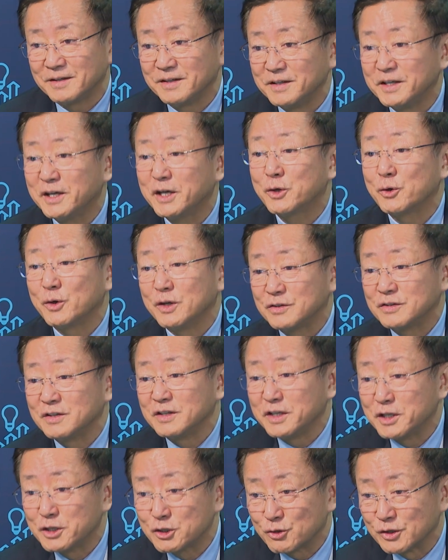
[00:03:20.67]
Increase
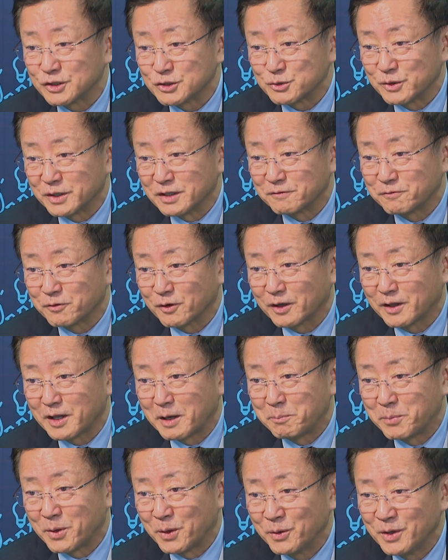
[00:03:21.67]
the interest rate, for
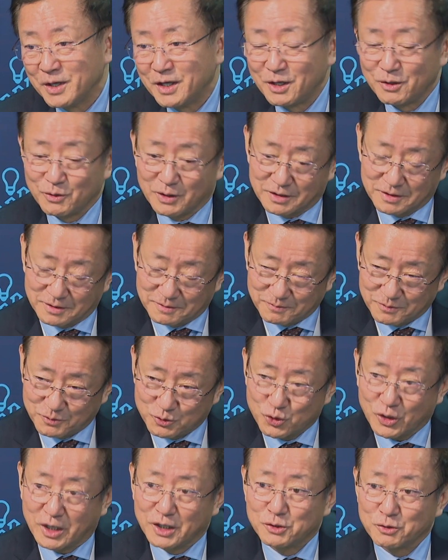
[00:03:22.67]
example, but
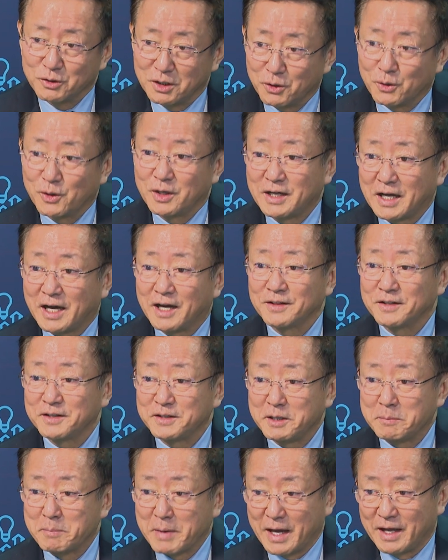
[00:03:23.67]
try to lower down the
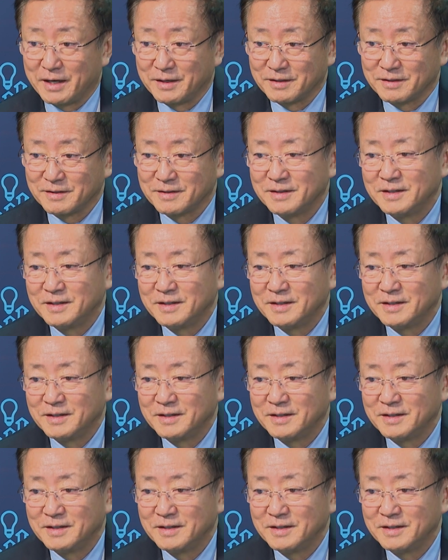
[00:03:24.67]
demand.